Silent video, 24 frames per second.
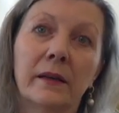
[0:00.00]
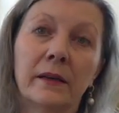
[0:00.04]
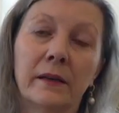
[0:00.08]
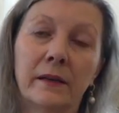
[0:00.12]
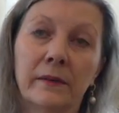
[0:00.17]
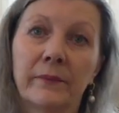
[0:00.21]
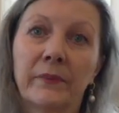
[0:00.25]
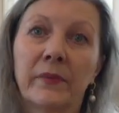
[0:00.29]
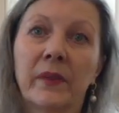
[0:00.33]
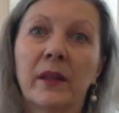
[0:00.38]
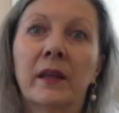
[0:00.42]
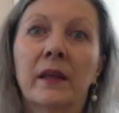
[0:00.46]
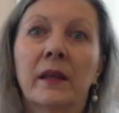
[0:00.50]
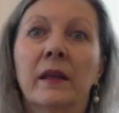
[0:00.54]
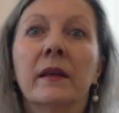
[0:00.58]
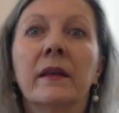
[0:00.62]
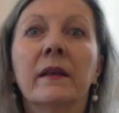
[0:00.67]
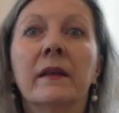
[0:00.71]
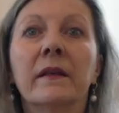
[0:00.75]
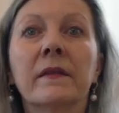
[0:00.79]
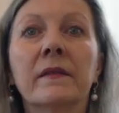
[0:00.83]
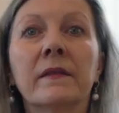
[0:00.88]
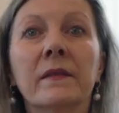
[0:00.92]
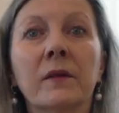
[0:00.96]
that is well
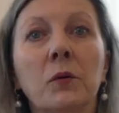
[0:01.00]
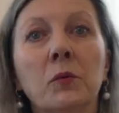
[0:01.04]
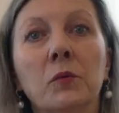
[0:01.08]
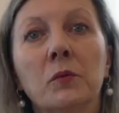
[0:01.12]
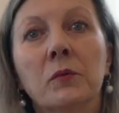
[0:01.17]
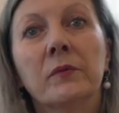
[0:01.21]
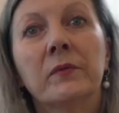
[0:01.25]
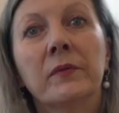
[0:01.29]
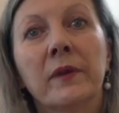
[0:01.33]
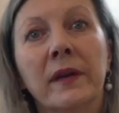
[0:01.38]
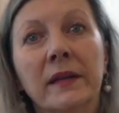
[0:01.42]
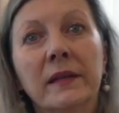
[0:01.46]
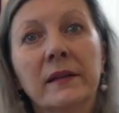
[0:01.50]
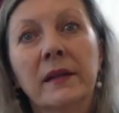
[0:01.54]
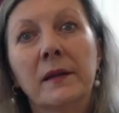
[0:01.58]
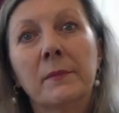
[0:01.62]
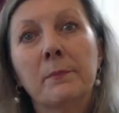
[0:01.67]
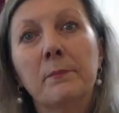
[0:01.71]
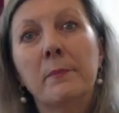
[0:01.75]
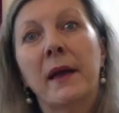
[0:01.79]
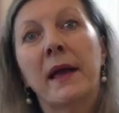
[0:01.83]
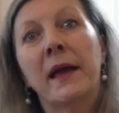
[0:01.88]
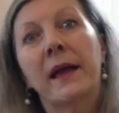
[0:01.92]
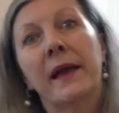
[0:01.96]
adapted so So when a
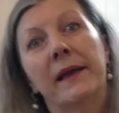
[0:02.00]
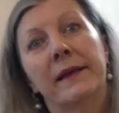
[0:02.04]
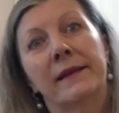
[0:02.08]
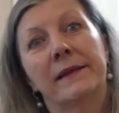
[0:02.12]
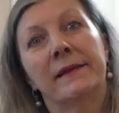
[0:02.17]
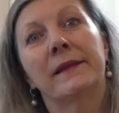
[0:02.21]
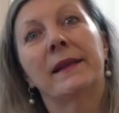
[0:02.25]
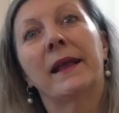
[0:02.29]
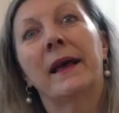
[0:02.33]
man,